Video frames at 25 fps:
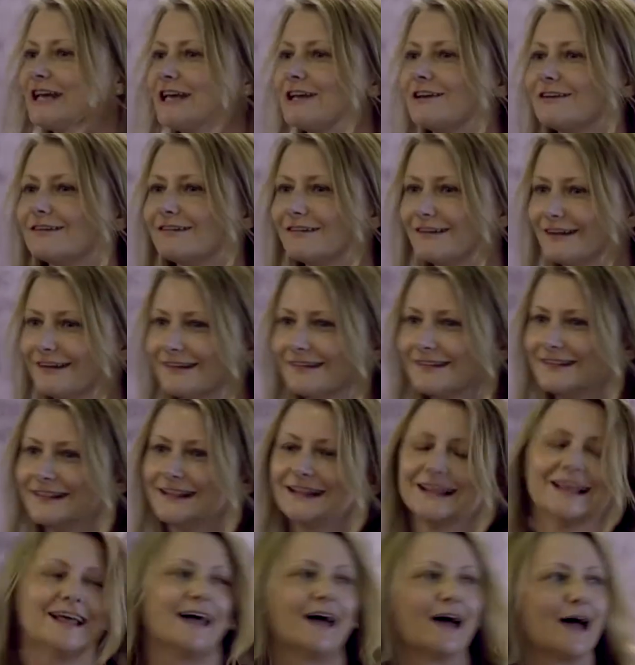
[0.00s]
in.
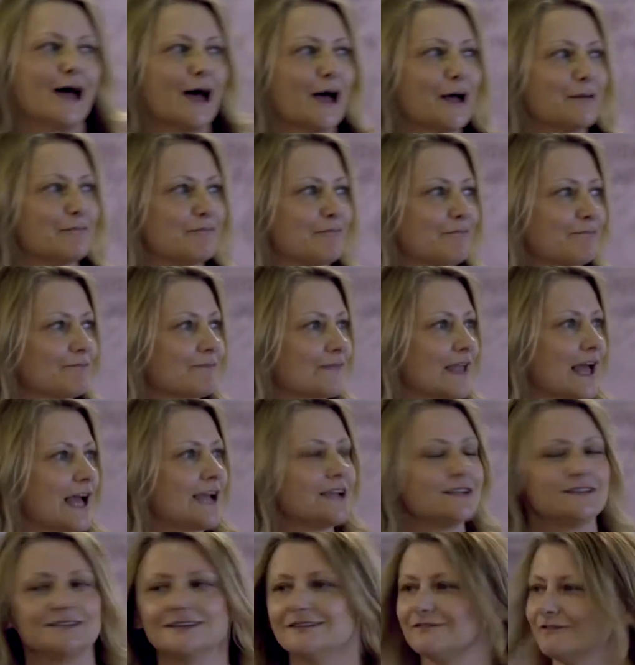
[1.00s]

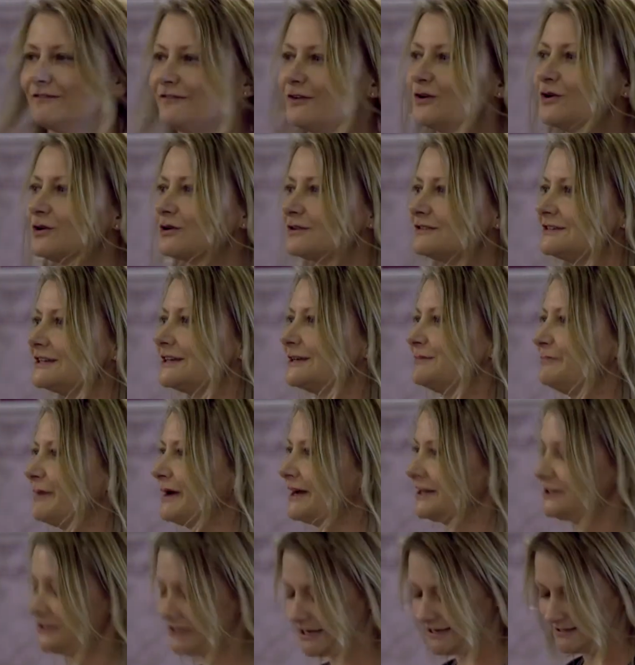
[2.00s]
1840
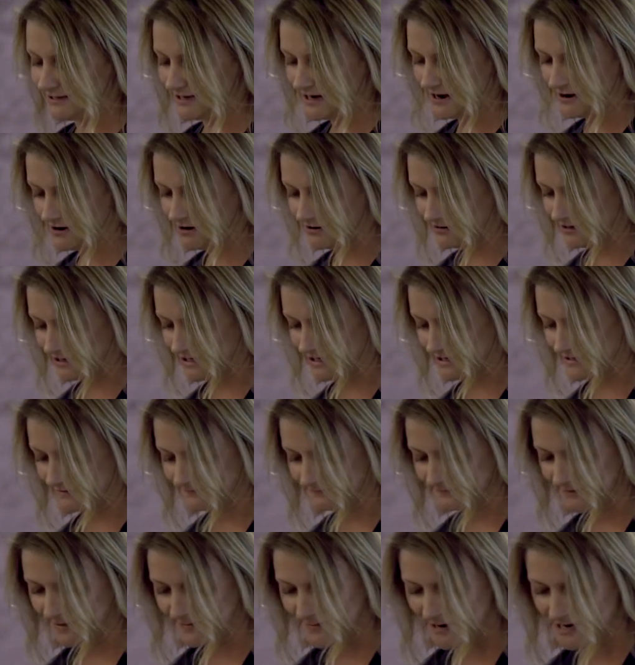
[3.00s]
by Jesse Hartley,
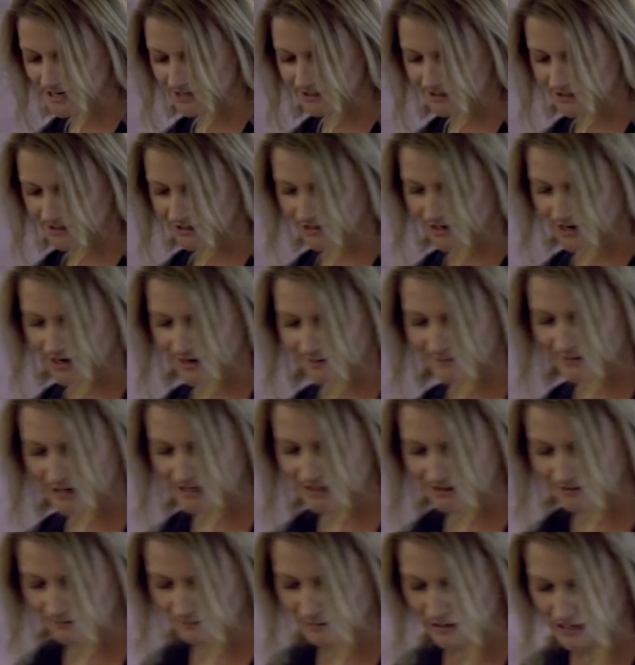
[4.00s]
amazing,
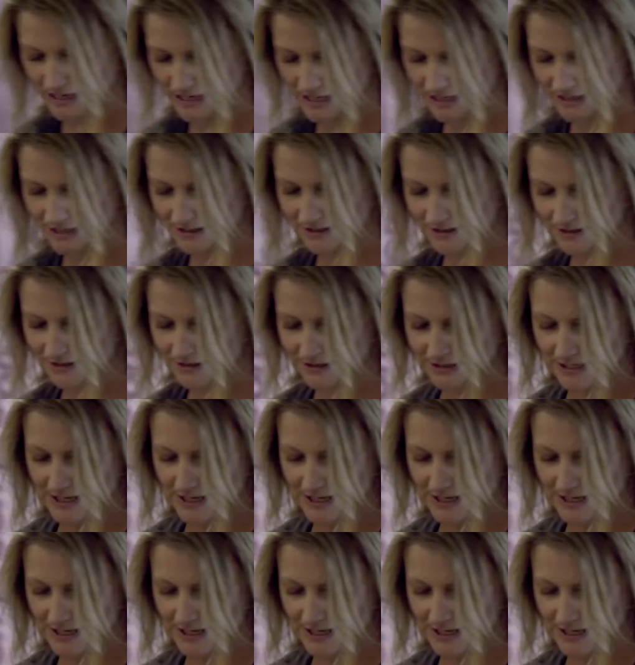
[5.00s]
amazing place.